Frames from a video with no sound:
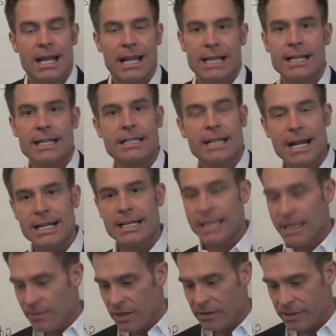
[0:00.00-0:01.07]
and then kind of
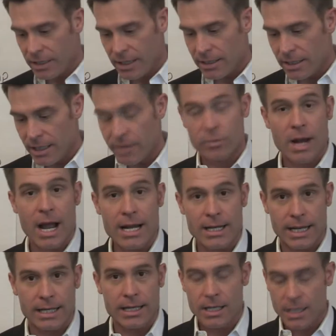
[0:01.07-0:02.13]
give us in, in
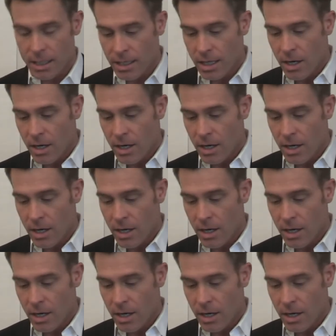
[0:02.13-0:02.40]
writing